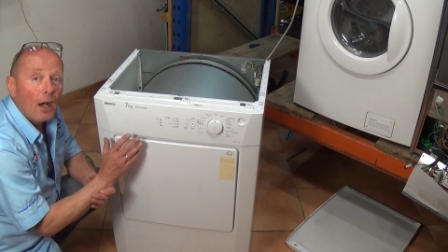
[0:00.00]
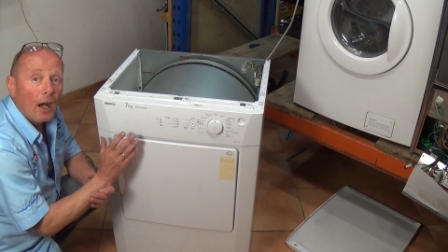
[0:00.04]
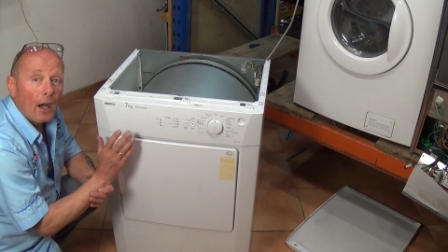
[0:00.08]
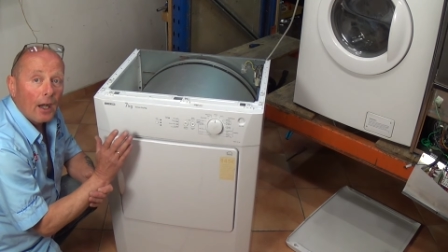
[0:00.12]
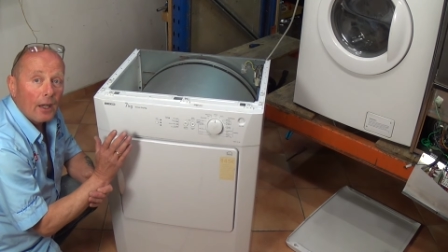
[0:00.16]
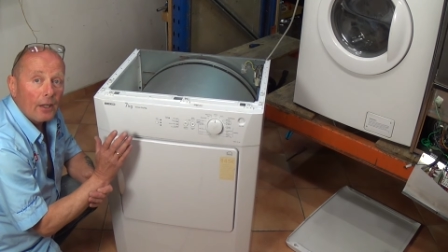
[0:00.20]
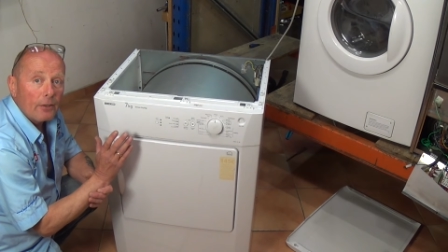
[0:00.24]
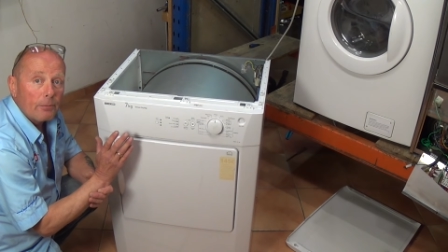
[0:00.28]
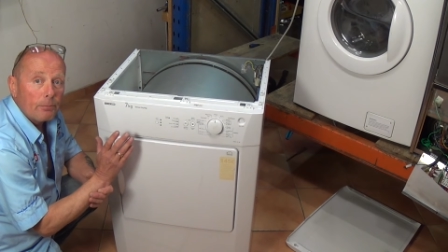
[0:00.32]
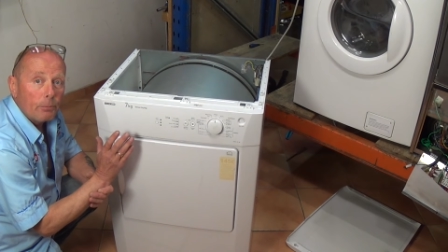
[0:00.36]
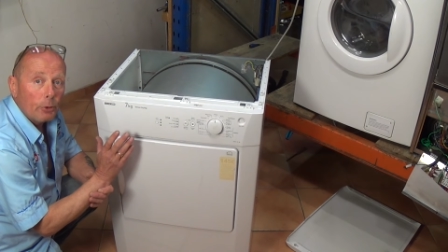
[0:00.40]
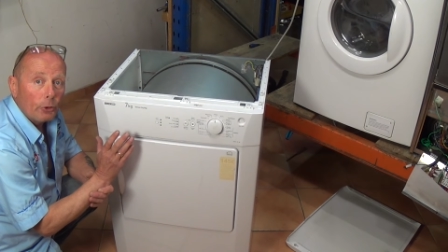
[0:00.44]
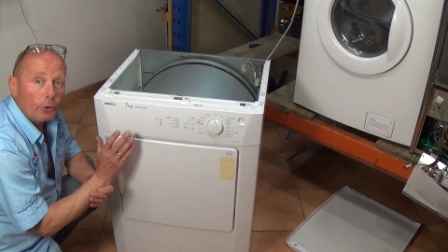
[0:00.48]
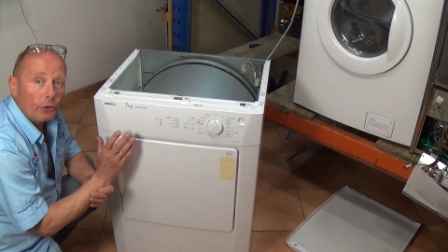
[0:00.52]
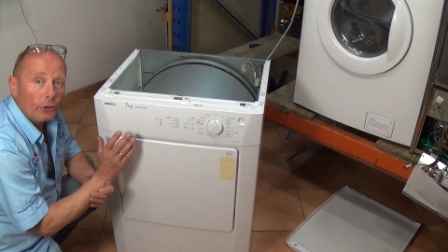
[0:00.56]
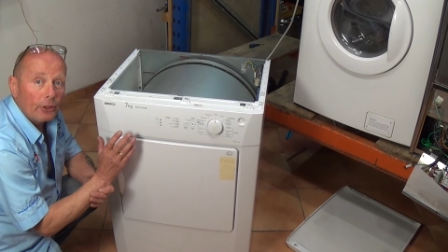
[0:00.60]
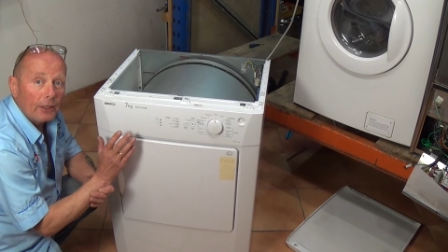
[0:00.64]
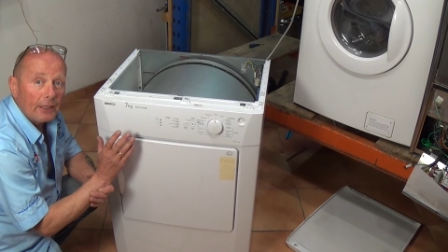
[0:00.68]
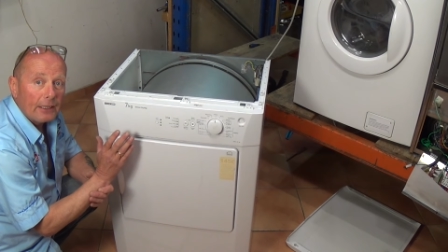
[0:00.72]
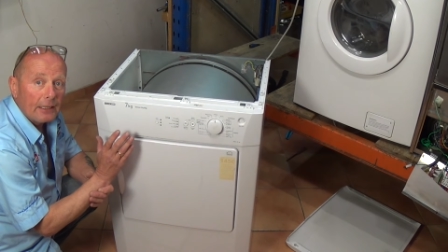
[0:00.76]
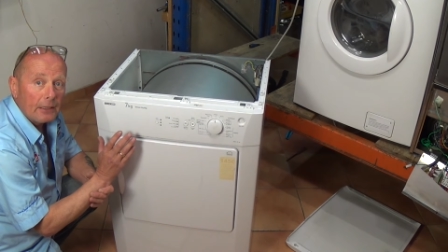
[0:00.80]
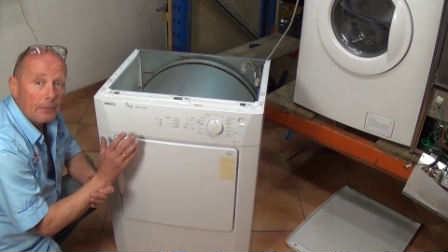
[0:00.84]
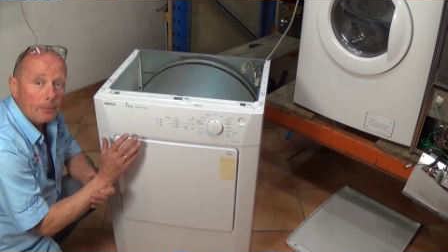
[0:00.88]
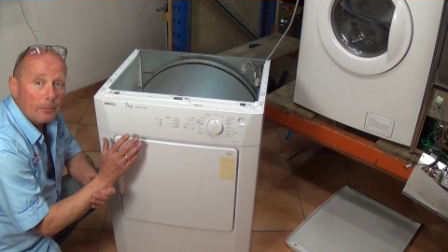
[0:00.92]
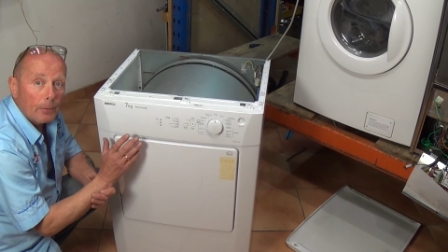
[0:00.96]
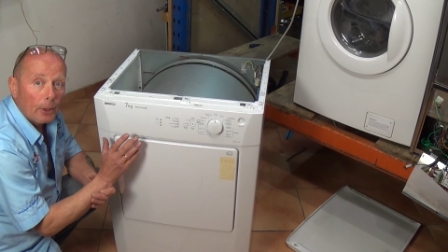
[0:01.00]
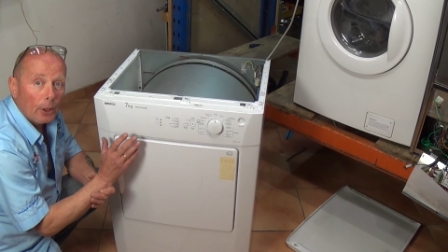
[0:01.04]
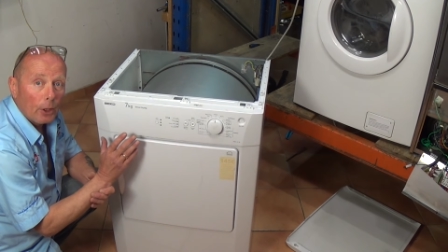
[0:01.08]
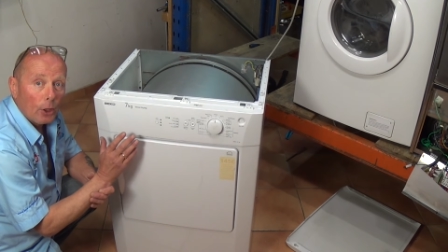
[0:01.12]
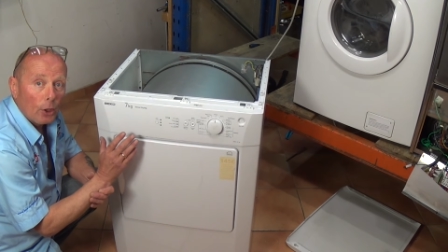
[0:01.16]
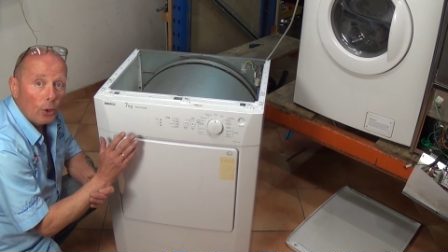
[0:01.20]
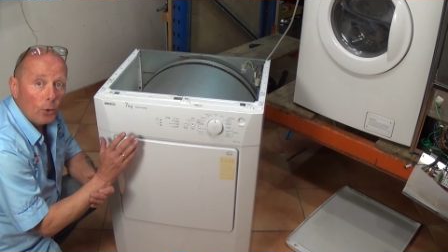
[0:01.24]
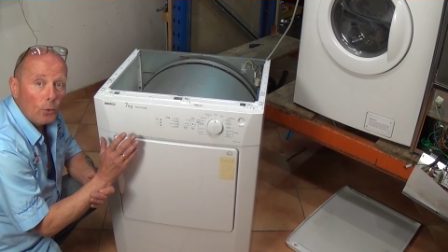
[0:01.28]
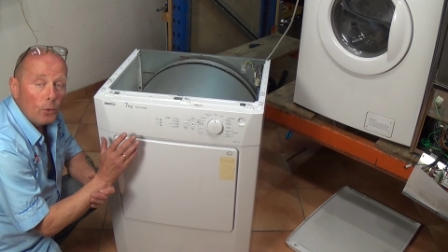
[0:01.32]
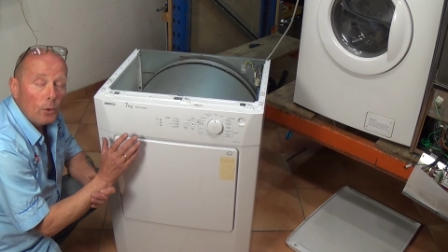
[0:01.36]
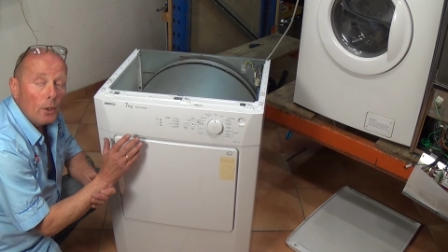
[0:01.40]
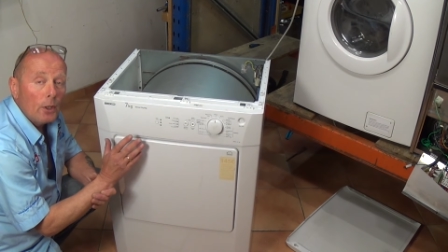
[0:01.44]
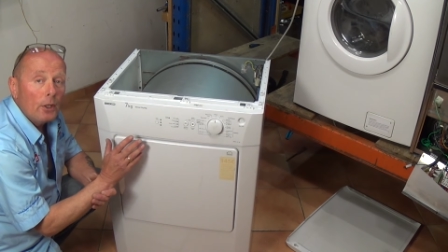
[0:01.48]
I have put a link
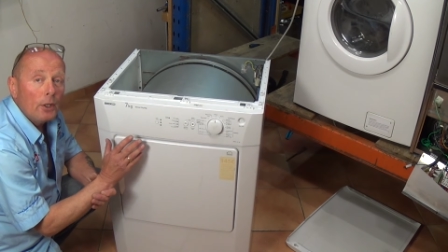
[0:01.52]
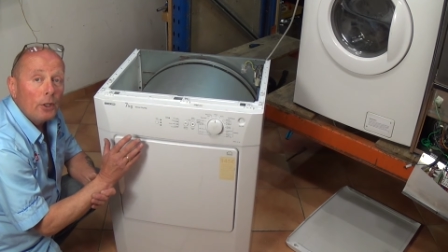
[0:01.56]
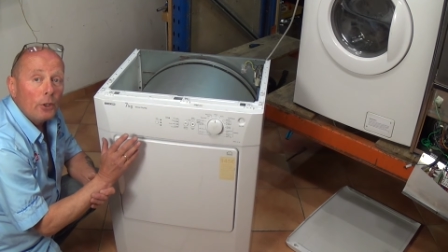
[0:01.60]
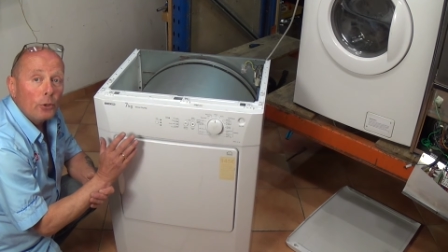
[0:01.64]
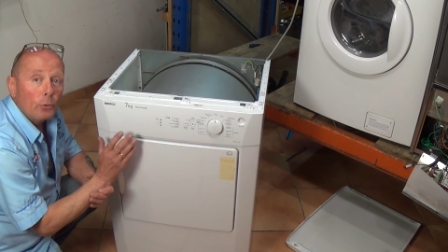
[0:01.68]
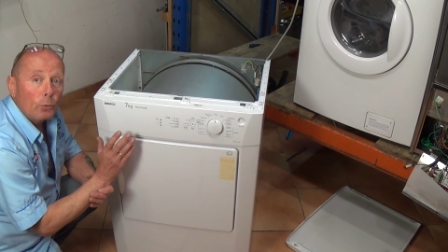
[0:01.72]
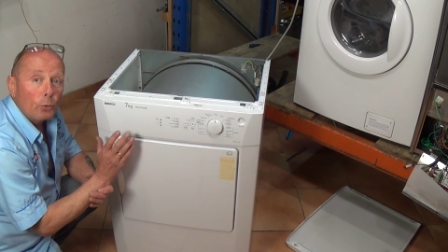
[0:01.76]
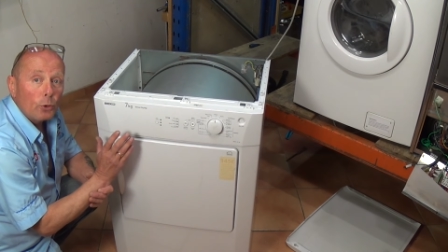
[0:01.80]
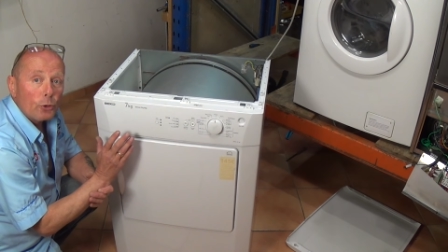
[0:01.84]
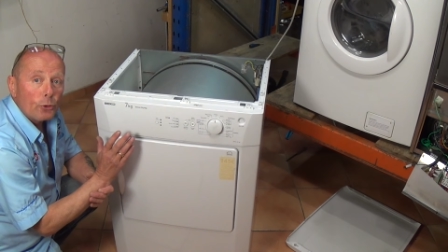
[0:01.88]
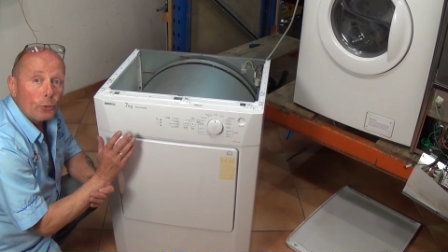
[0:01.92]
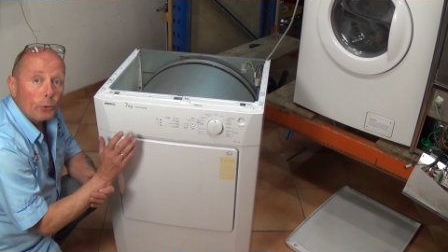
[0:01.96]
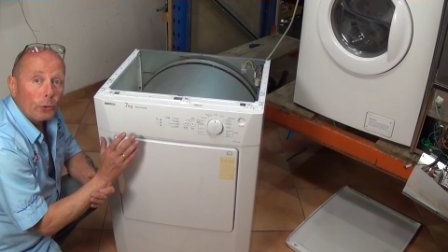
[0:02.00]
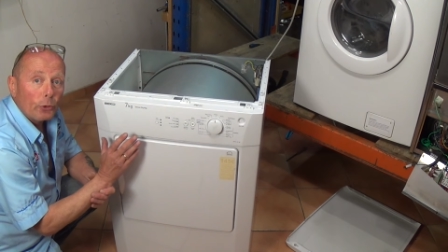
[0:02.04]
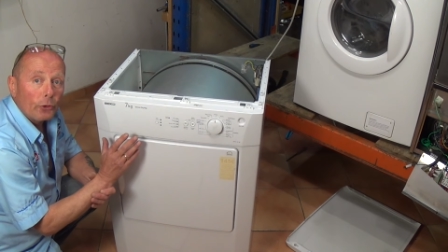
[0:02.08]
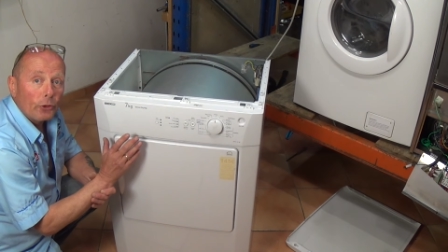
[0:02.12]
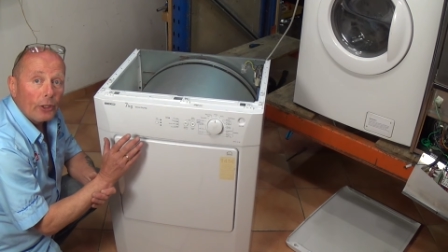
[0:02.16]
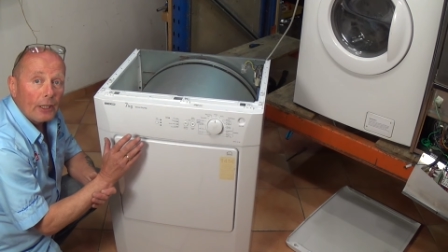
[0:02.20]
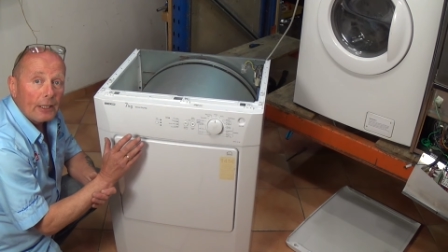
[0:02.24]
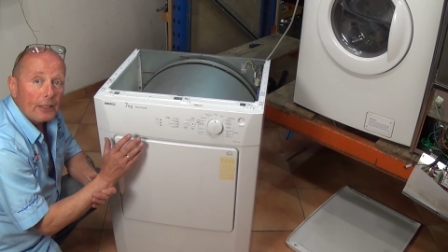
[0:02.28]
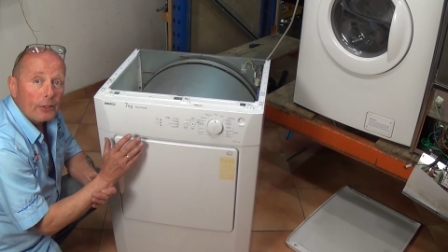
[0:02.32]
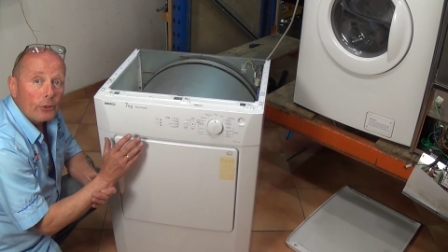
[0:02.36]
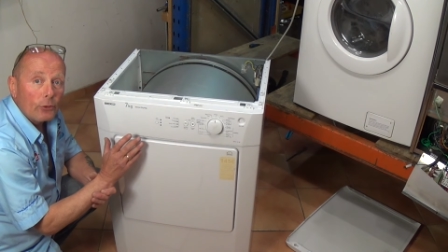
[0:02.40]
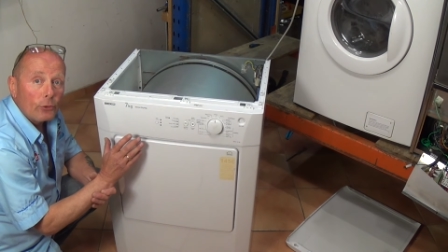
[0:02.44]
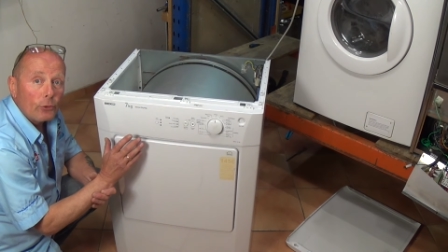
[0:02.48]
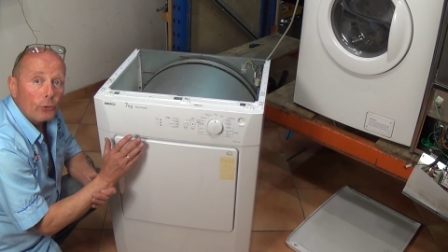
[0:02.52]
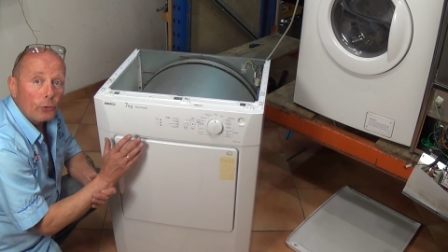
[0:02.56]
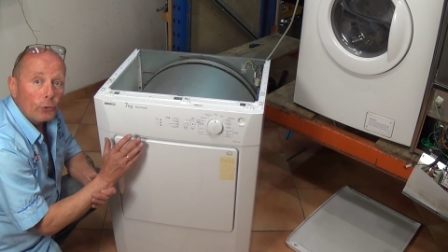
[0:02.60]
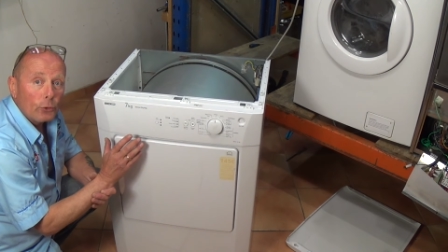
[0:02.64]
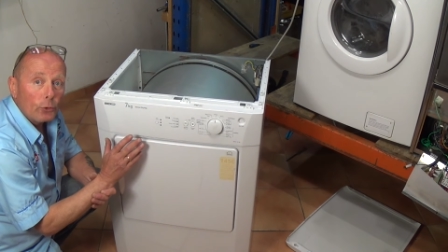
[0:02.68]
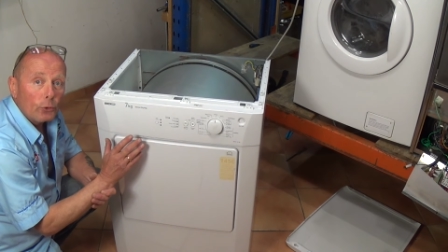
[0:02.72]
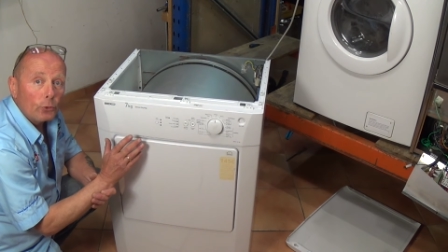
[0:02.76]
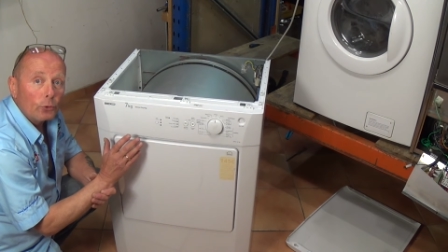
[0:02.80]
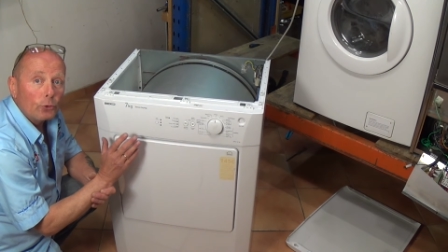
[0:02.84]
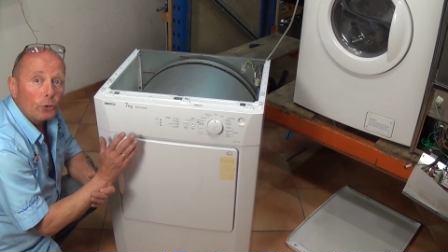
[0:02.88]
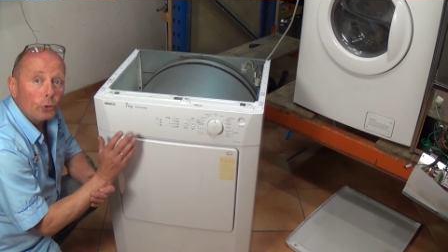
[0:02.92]
below which will take you through